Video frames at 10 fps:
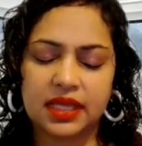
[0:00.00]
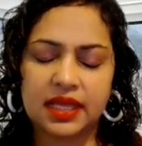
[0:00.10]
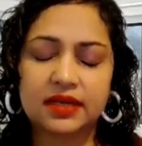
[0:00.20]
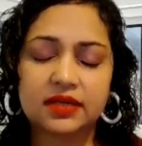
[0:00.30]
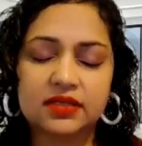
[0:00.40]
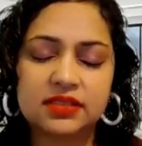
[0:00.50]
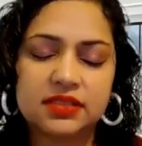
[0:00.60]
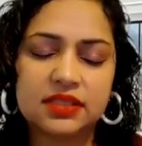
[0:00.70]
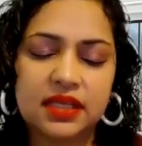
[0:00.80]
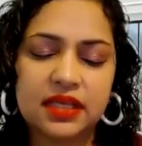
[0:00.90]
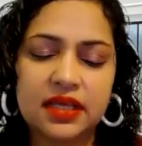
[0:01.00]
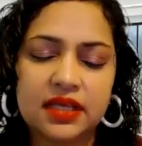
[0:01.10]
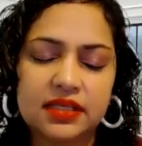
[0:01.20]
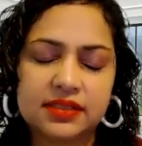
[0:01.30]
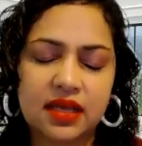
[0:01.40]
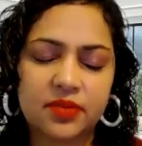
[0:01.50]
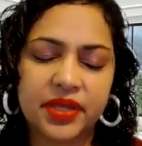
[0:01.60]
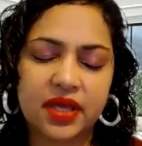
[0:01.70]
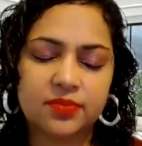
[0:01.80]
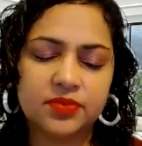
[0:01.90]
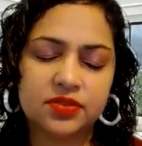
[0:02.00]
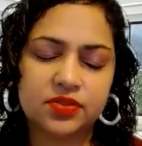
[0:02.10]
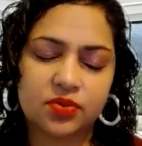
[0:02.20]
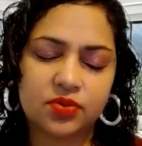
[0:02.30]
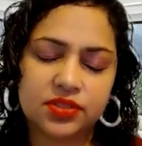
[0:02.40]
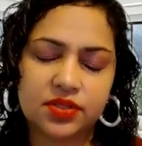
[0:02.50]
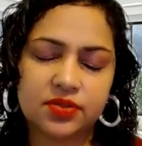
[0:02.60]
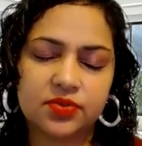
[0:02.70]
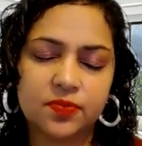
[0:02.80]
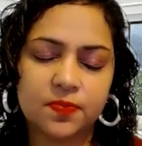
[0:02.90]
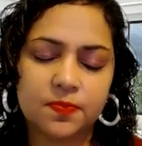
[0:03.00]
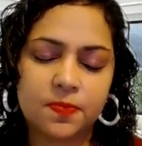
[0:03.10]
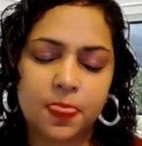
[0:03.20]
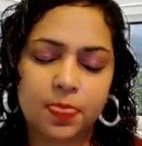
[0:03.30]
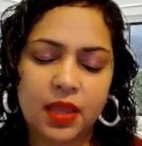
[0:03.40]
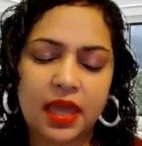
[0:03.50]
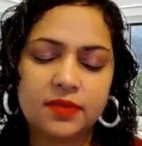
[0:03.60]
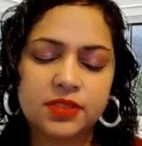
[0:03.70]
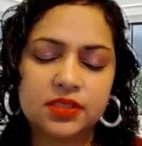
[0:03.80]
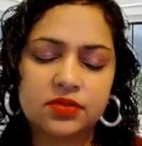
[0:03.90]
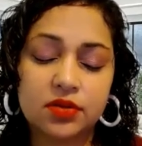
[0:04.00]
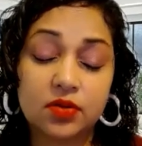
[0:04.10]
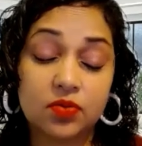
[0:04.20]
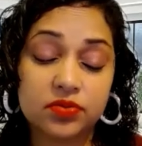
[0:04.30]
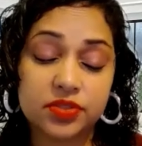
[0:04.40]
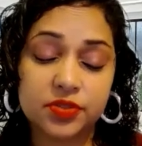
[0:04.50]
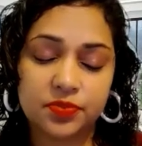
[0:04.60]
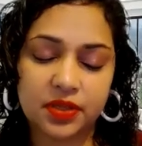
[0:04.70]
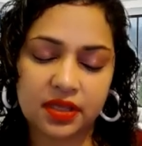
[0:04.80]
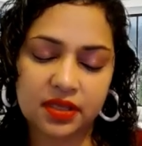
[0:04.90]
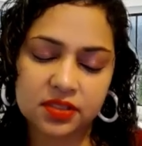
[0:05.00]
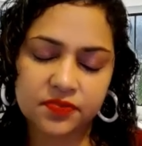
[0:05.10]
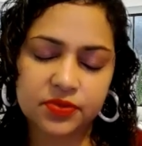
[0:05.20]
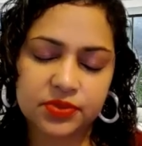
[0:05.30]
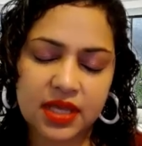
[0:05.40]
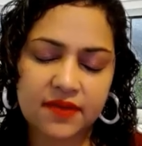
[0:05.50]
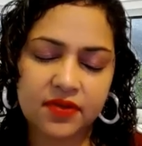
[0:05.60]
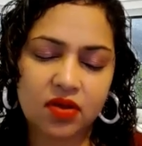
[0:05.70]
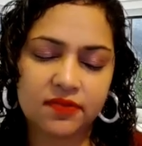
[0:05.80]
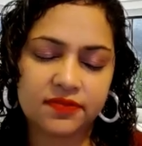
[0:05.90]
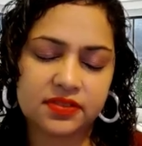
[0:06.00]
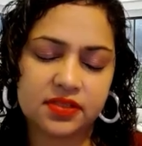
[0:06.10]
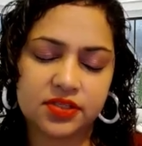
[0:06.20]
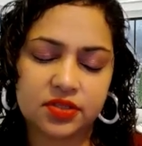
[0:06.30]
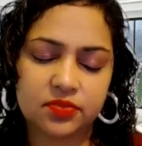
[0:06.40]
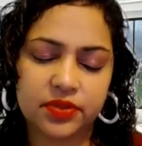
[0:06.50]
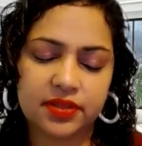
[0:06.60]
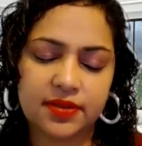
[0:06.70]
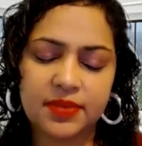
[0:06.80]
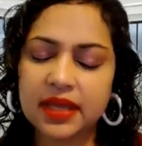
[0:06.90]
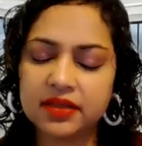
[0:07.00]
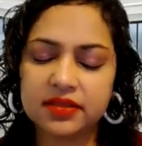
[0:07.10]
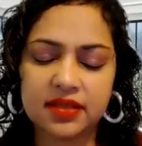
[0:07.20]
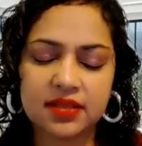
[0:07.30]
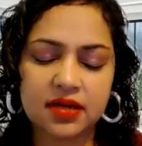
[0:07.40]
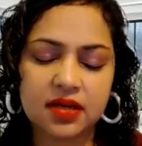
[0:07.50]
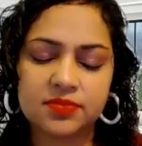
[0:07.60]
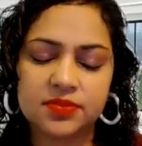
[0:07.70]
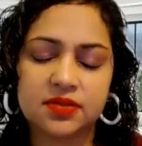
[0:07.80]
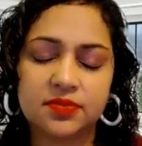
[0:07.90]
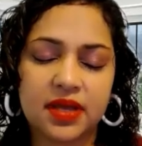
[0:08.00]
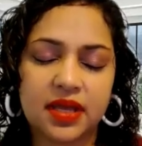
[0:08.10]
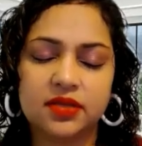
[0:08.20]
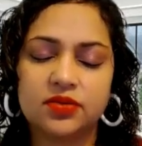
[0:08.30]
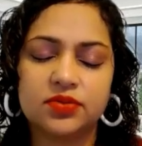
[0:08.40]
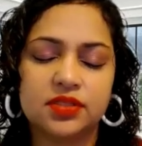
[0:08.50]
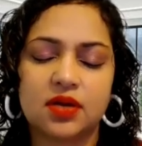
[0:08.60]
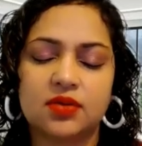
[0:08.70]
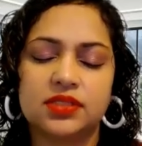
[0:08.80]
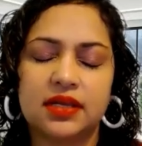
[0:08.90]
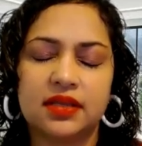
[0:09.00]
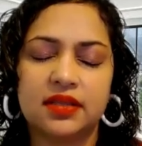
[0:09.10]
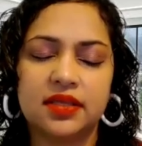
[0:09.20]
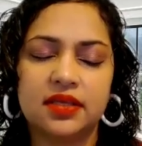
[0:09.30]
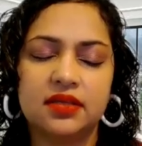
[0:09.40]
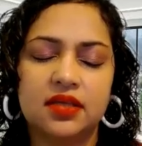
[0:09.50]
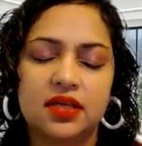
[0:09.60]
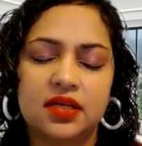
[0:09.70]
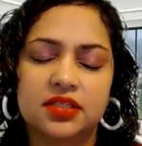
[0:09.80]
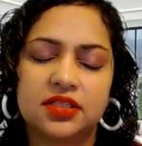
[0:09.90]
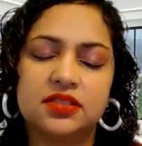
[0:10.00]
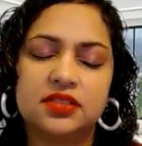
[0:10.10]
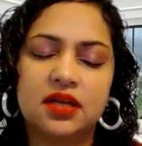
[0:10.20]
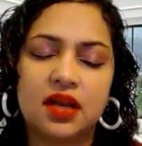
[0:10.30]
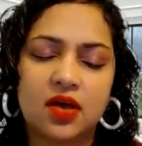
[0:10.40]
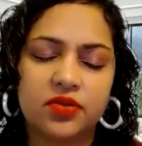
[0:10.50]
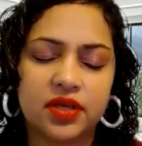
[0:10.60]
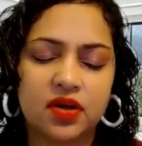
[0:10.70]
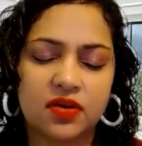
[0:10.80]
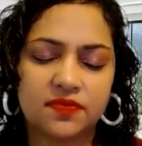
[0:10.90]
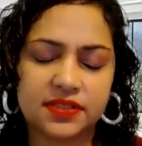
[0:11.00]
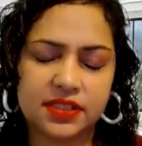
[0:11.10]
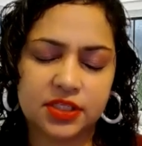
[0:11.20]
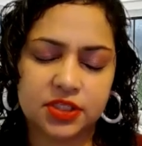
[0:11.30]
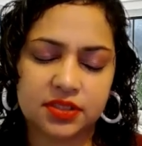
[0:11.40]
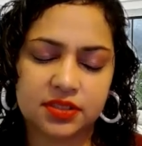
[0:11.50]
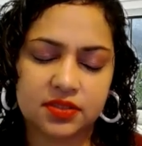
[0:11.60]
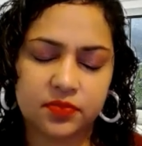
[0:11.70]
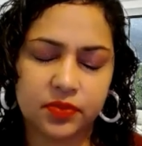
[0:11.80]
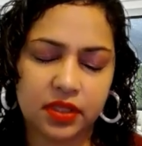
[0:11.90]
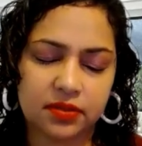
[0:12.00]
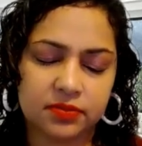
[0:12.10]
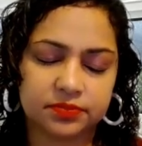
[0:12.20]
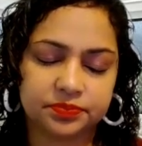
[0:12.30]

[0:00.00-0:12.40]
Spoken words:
And see, he's coming up to talk to you. And I'm just going to hold space for you to have a conversation with him. Anything that comes to mind, don't doubt anything. Just allow the conversation to be.